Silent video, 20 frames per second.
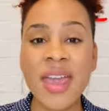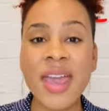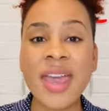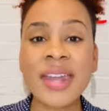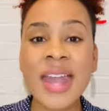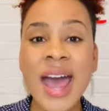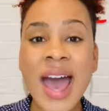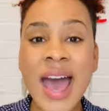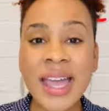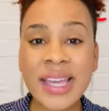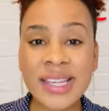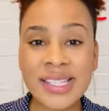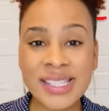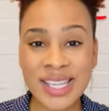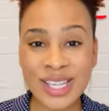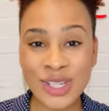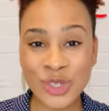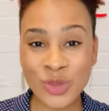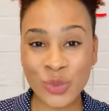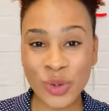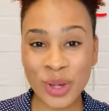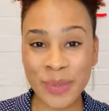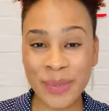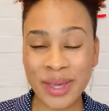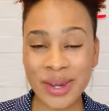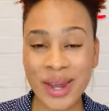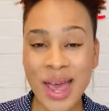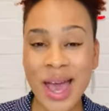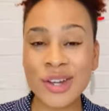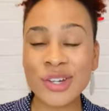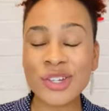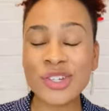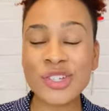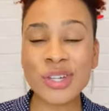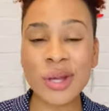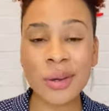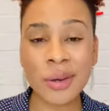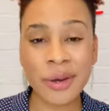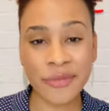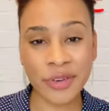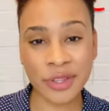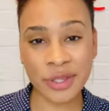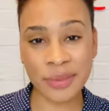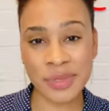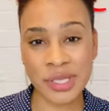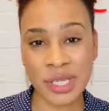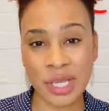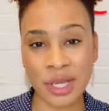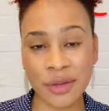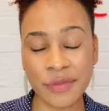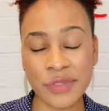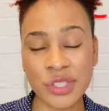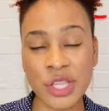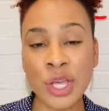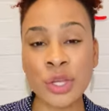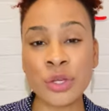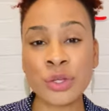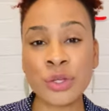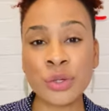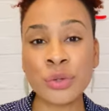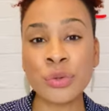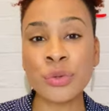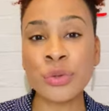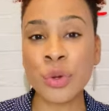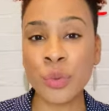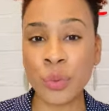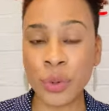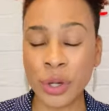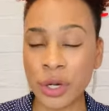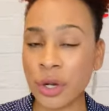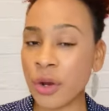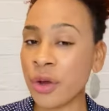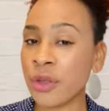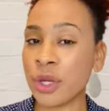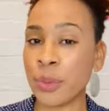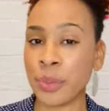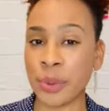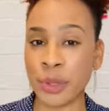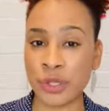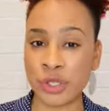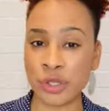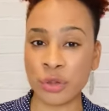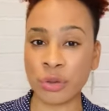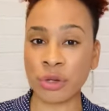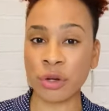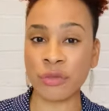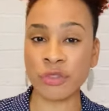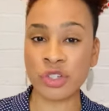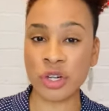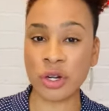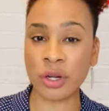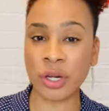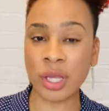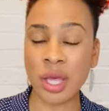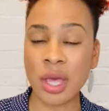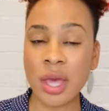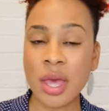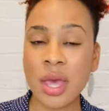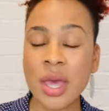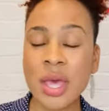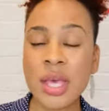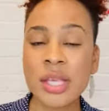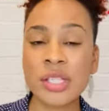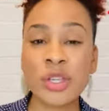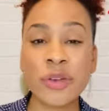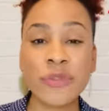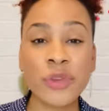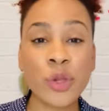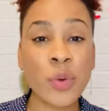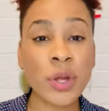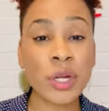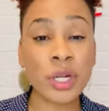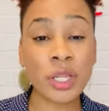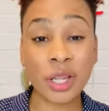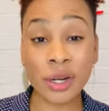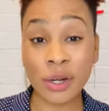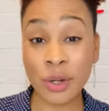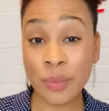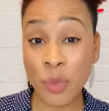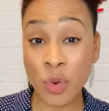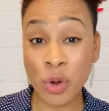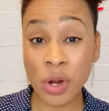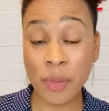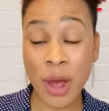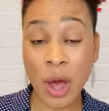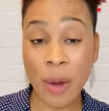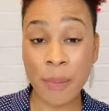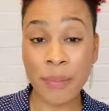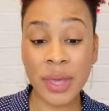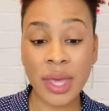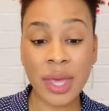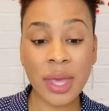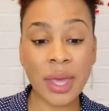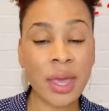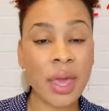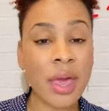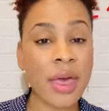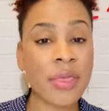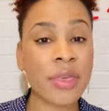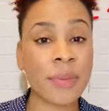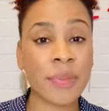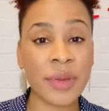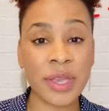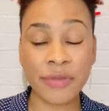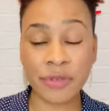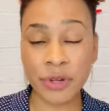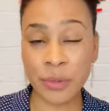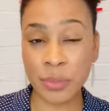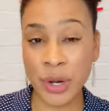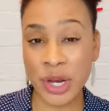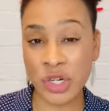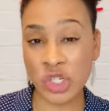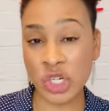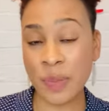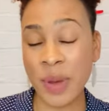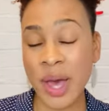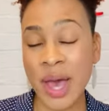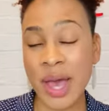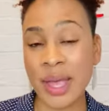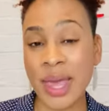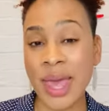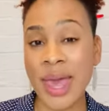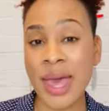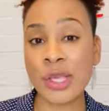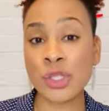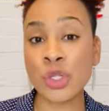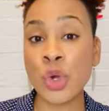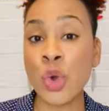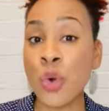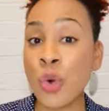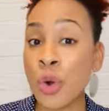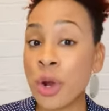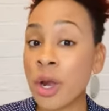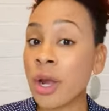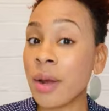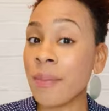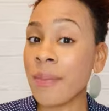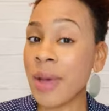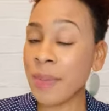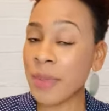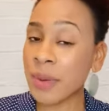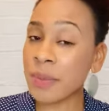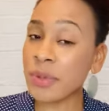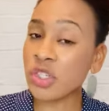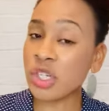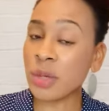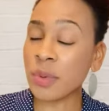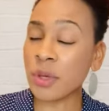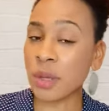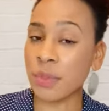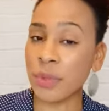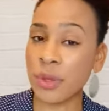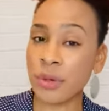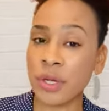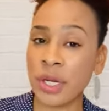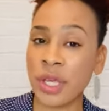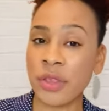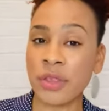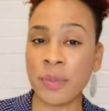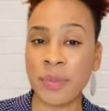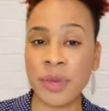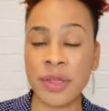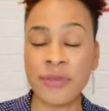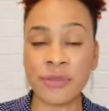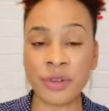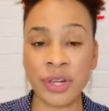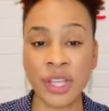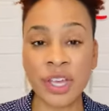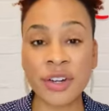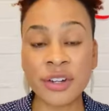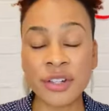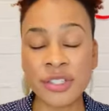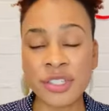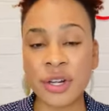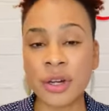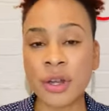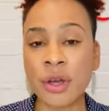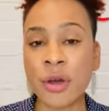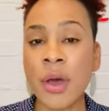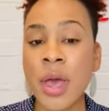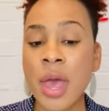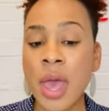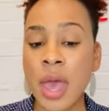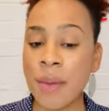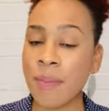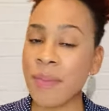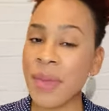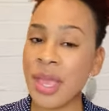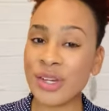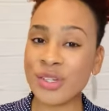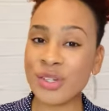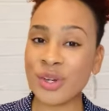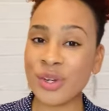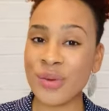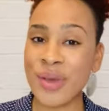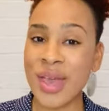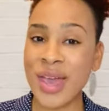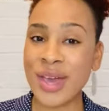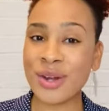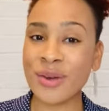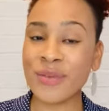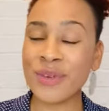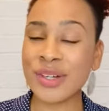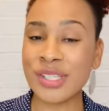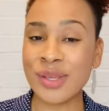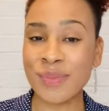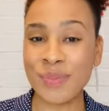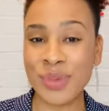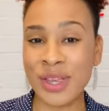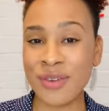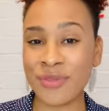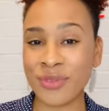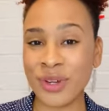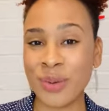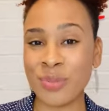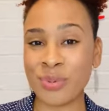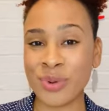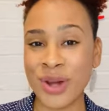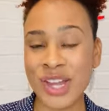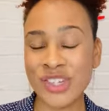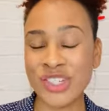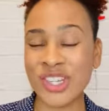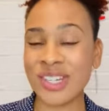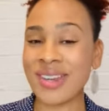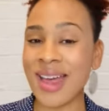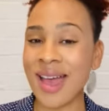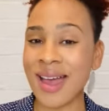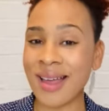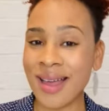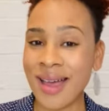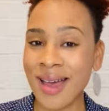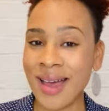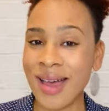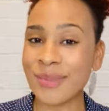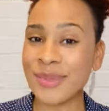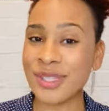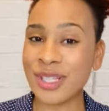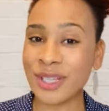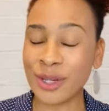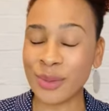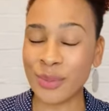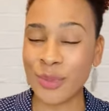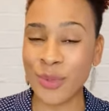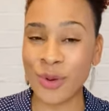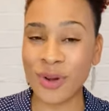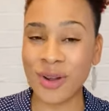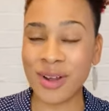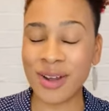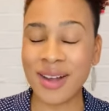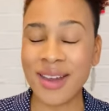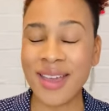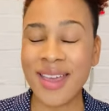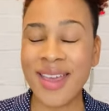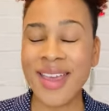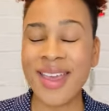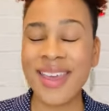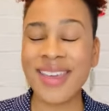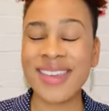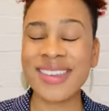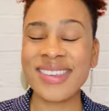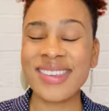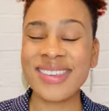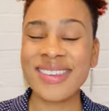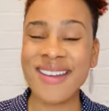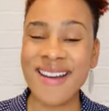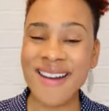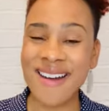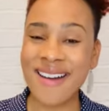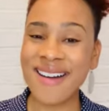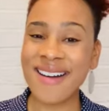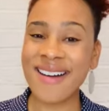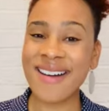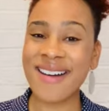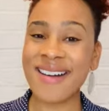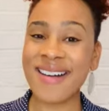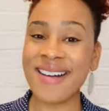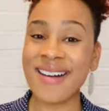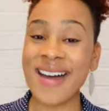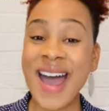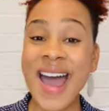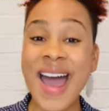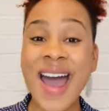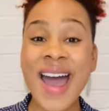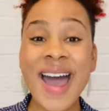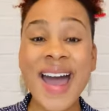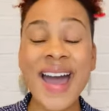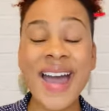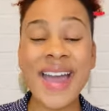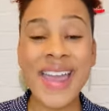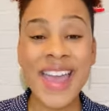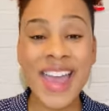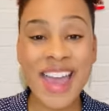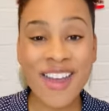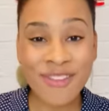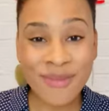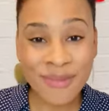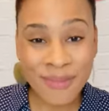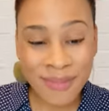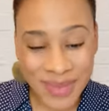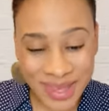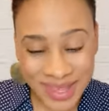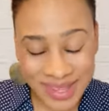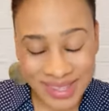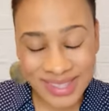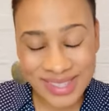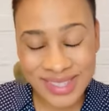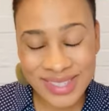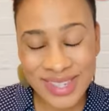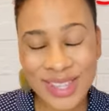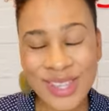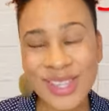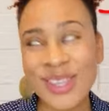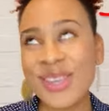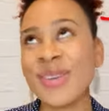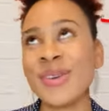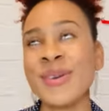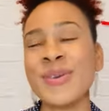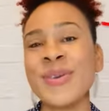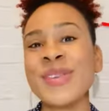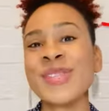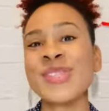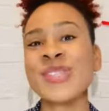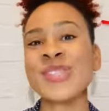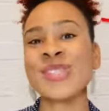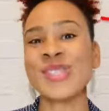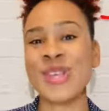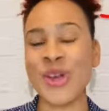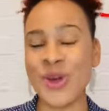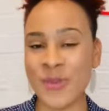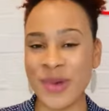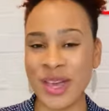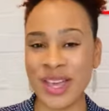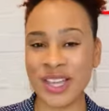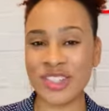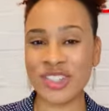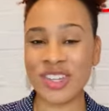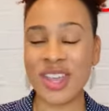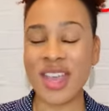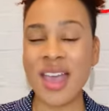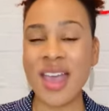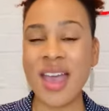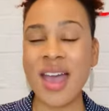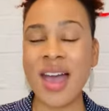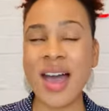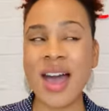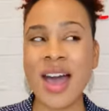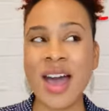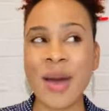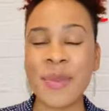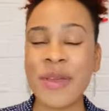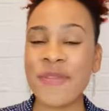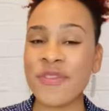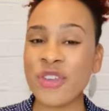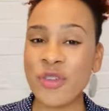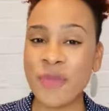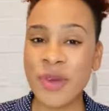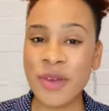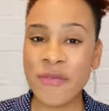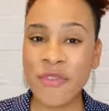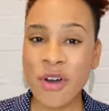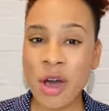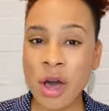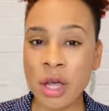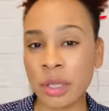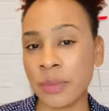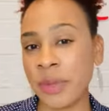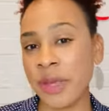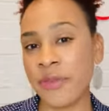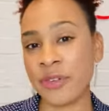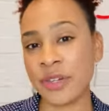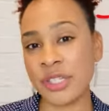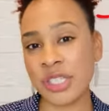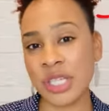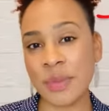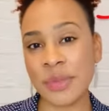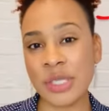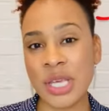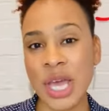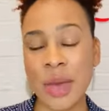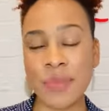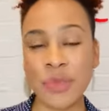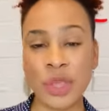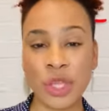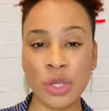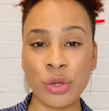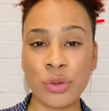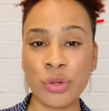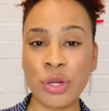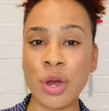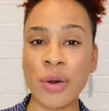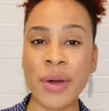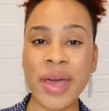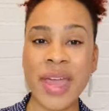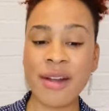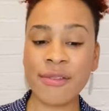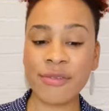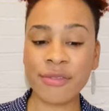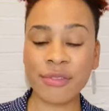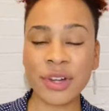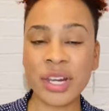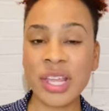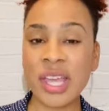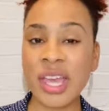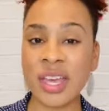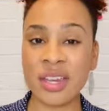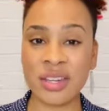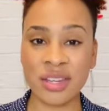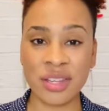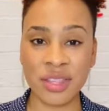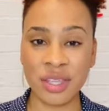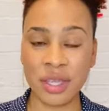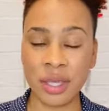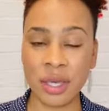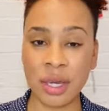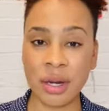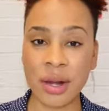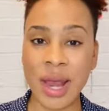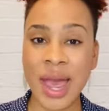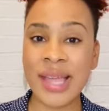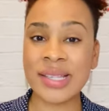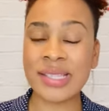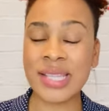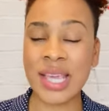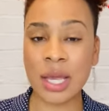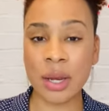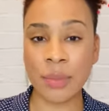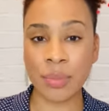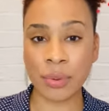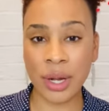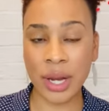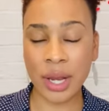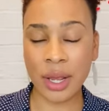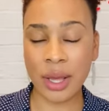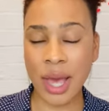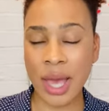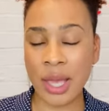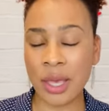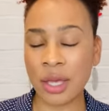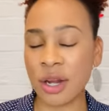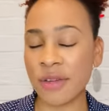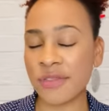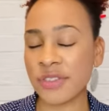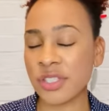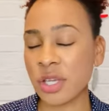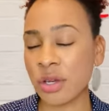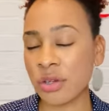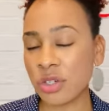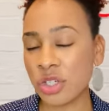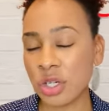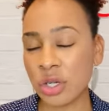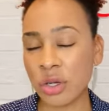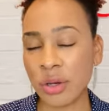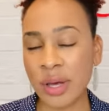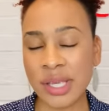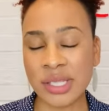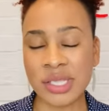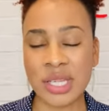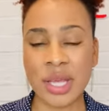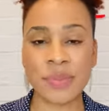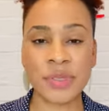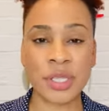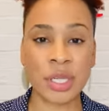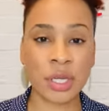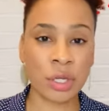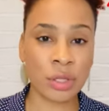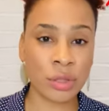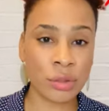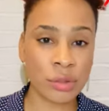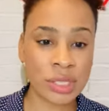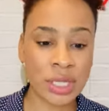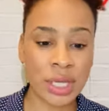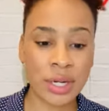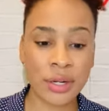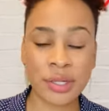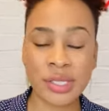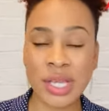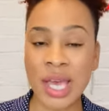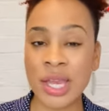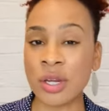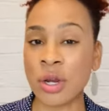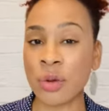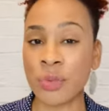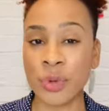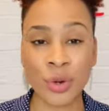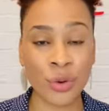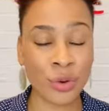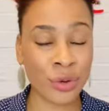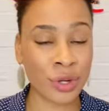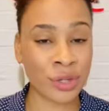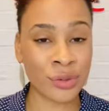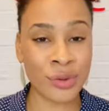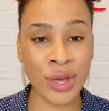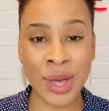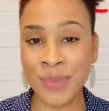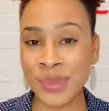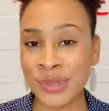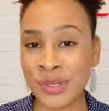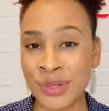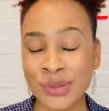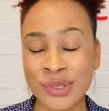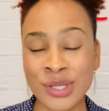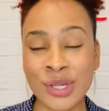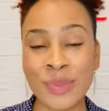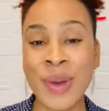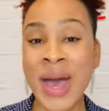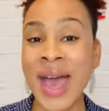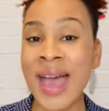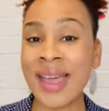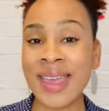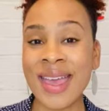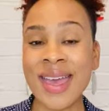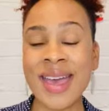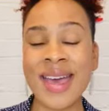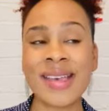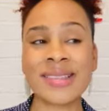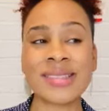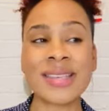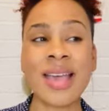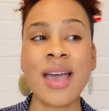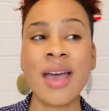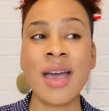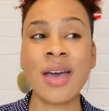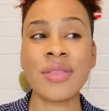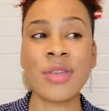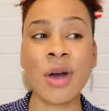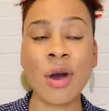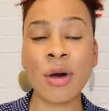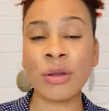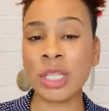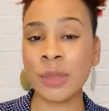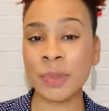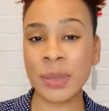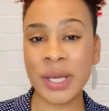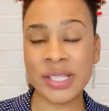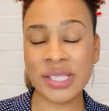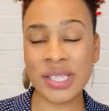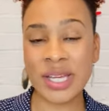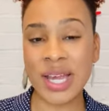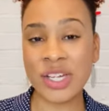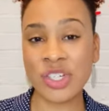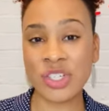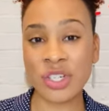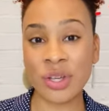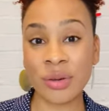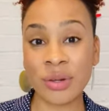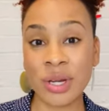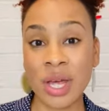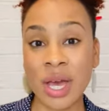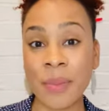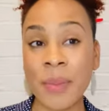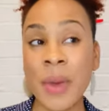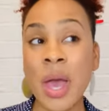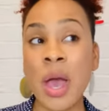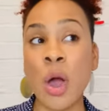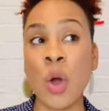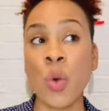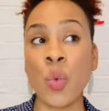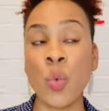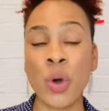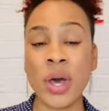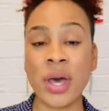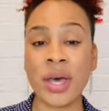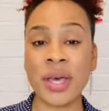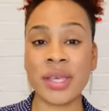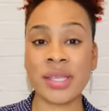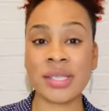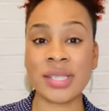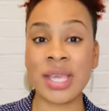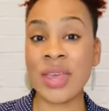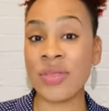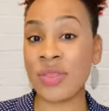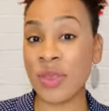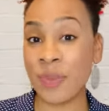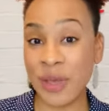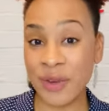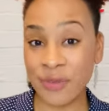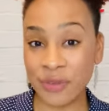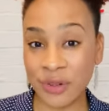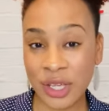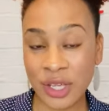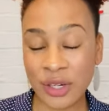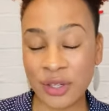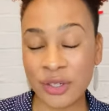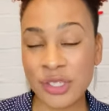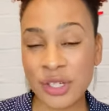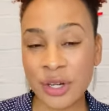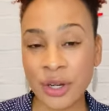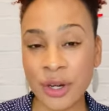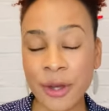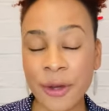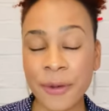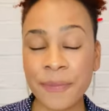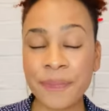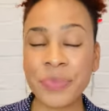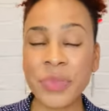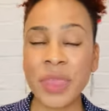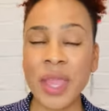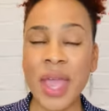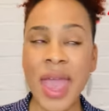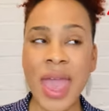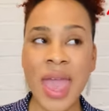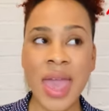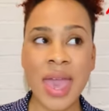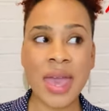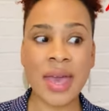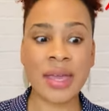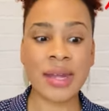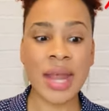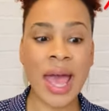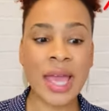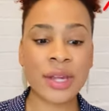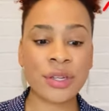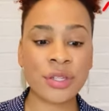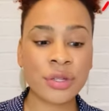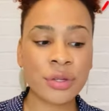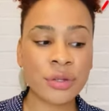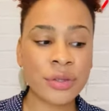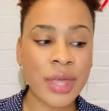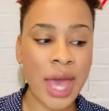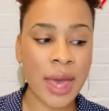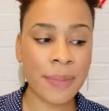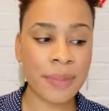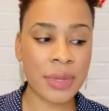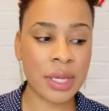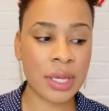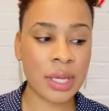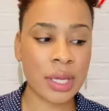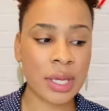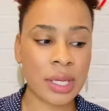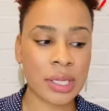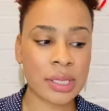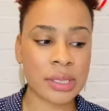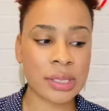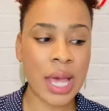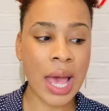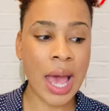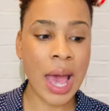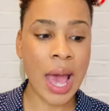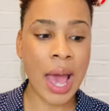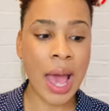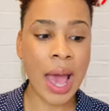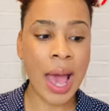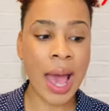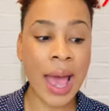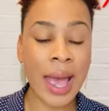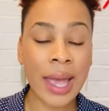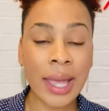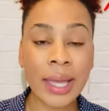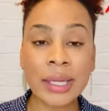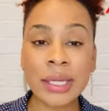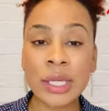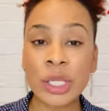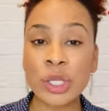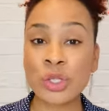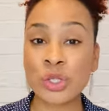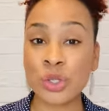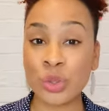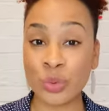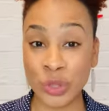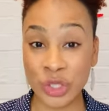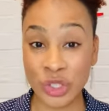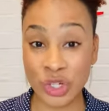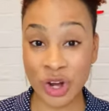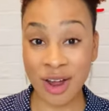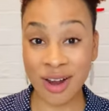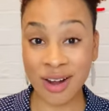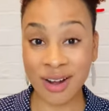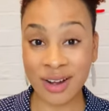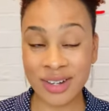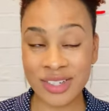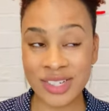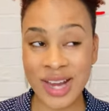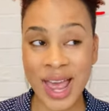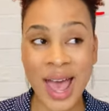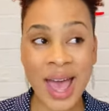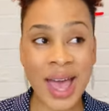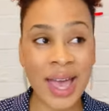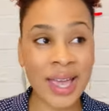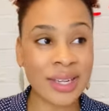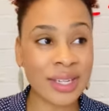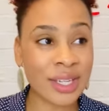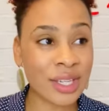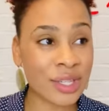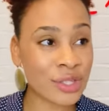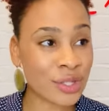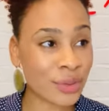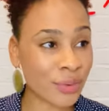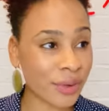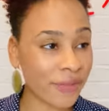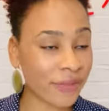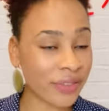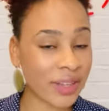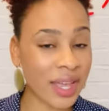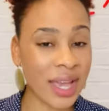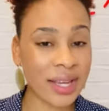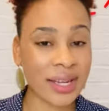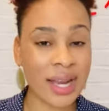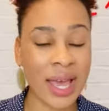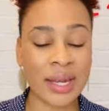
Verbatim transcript: And I teach women how to show up for themselves and do the work on their personal growth journey. So if you want to learn more about me, the Be Free Project Podcast, or my membership community, the Be Free Inner Circle, make sure you head over to Be Free Project dot com to learn more. Y'all, I have missed you so much. Um, if you've been following me for some time, then you know every end of the year I take a break. I get off social, I stop sending newsletters, I don't record new episodes to the podcast. The only place that I showed up was in the Be Free Inner Circle. And I do that because I need to recharge. I need to reflect.